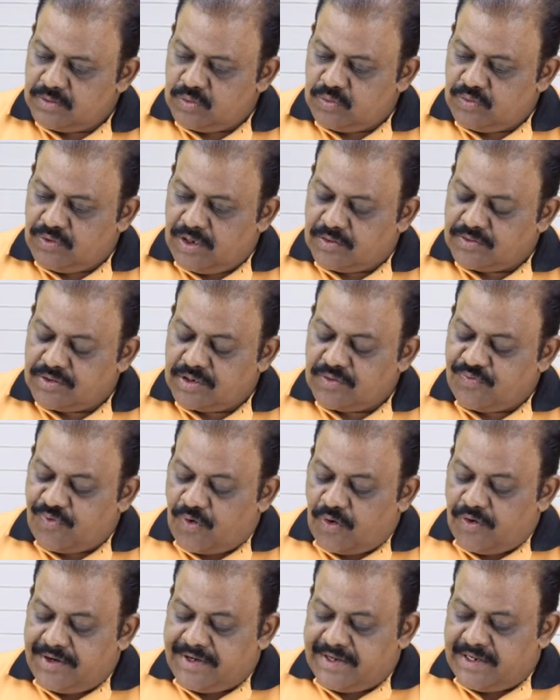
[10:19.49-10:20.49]

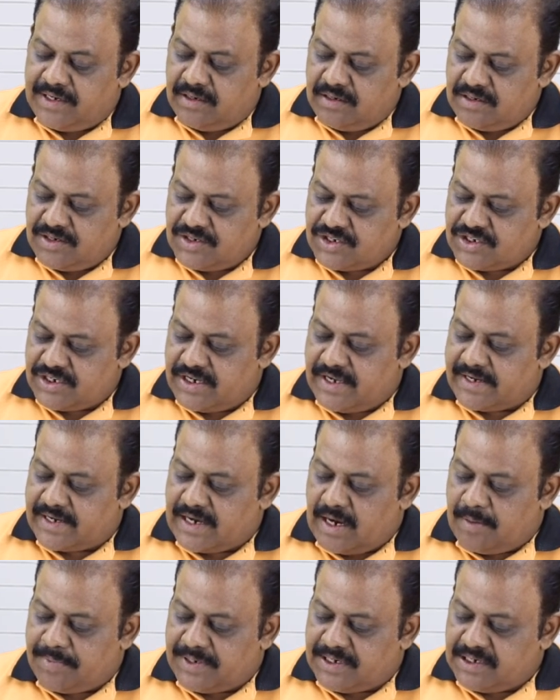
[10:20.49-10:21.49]
2014 share
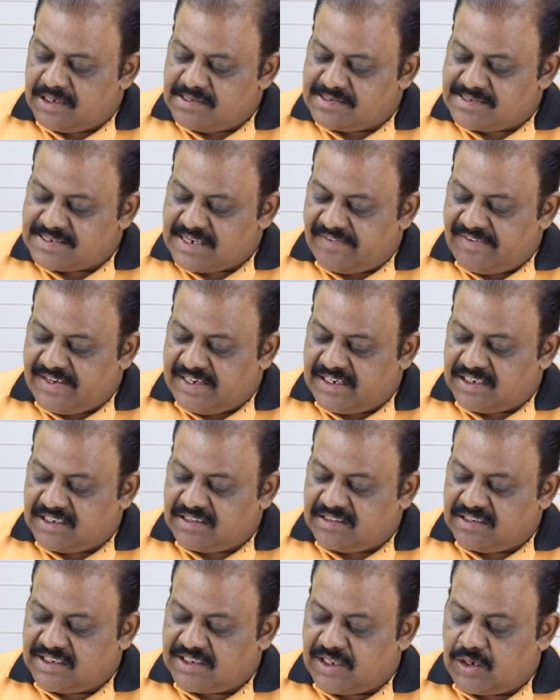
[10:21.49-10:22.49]
capital is
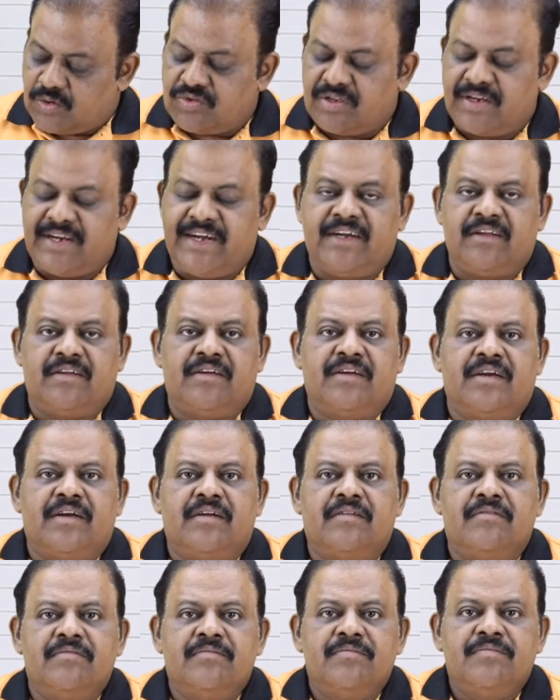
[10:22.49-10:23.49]

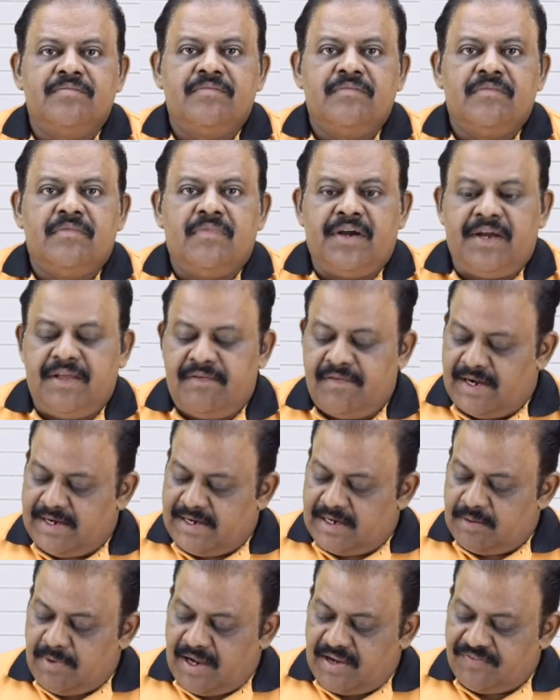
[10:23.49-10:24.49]
73,800
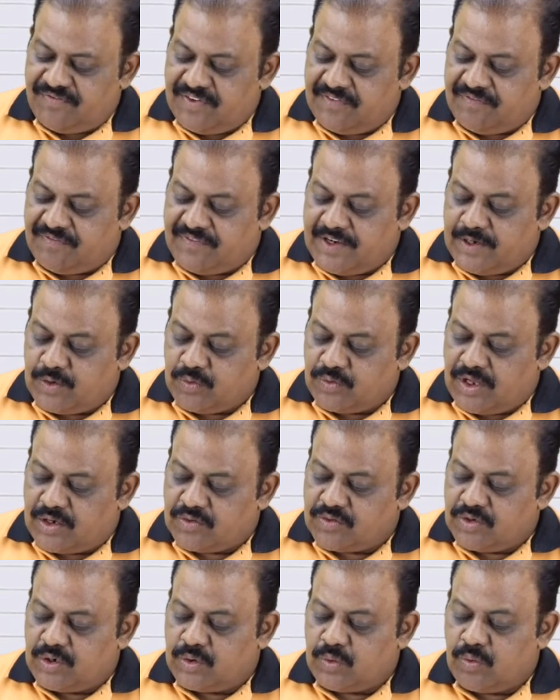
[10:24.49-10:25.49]
divided by
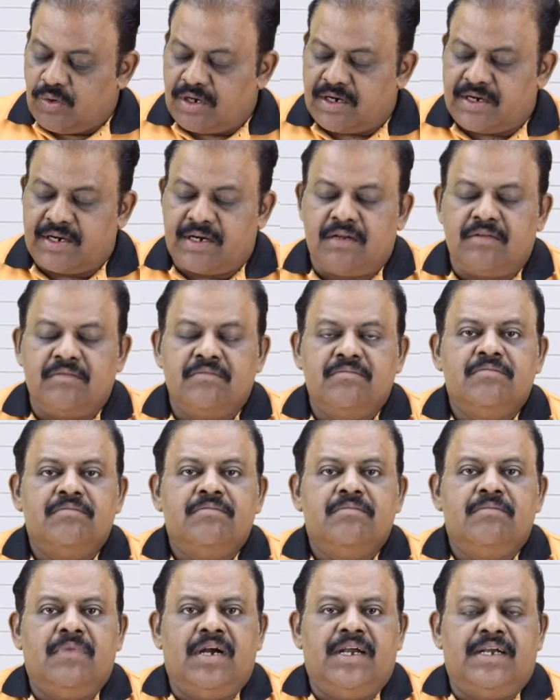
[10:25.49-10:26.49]
52,200
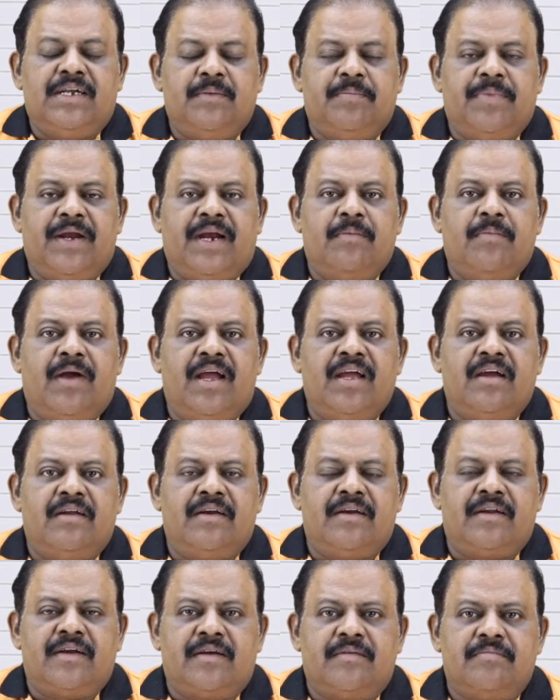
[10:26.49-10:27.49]
multiplied by
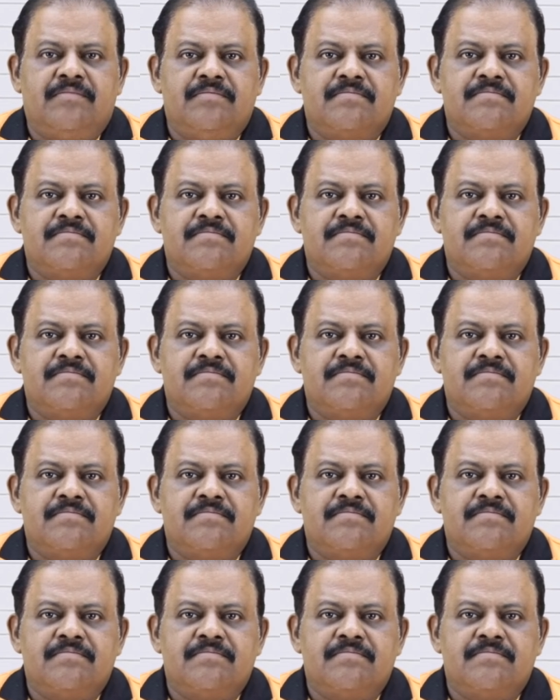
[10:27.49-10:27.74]
100.